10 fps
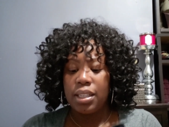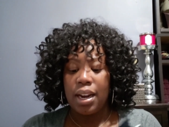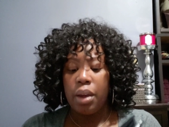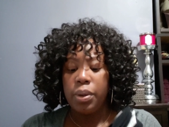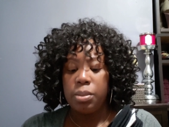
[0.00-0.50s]

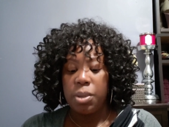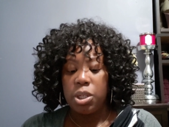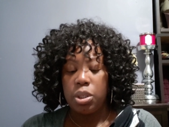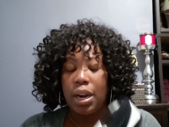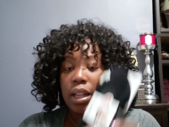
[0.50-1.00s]
And I always make
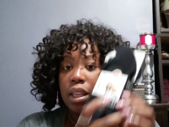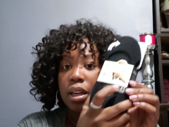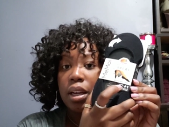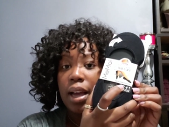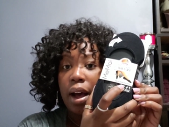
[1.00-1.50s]
sure I
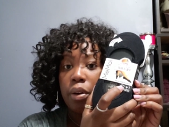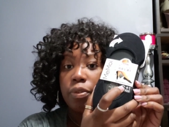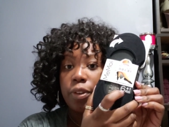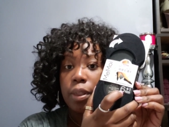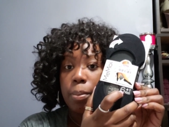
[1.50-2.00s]
look out
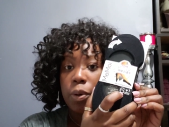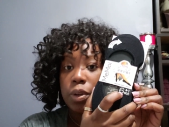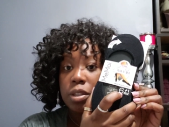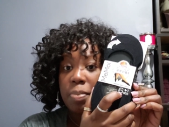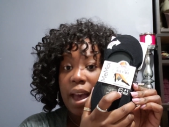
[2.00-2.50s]
for the
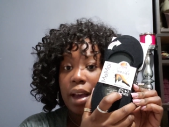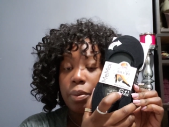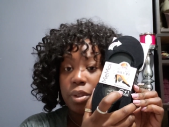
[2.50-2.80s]
bonus pack,